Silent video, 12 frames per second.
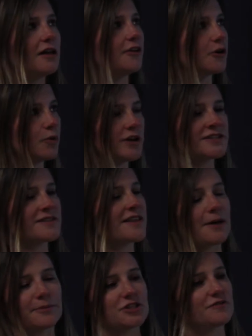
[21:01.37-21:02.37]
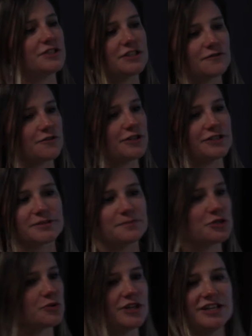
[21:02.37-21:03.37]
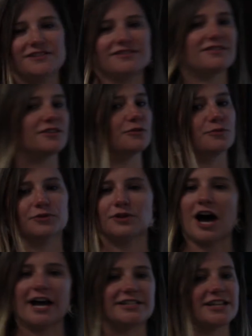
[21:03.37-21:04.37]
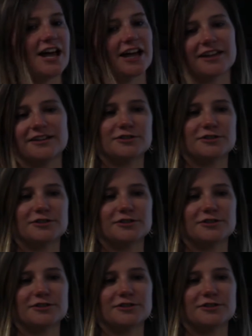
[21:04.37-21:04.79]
there wasn't that much of a difference between the high-tech